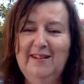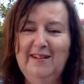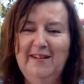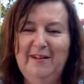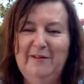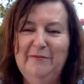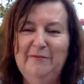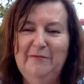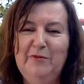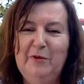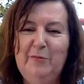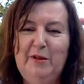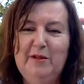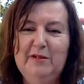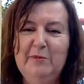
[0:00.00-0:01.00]
no
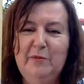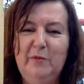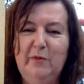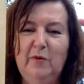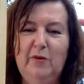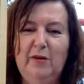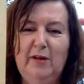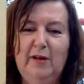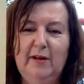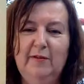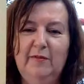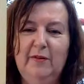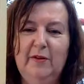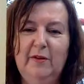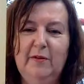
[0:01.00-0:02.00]
matter what life
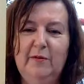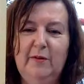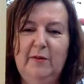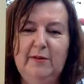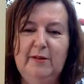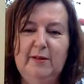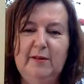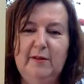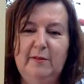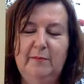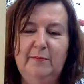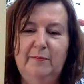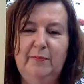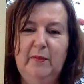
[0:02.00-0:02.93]
throws at them.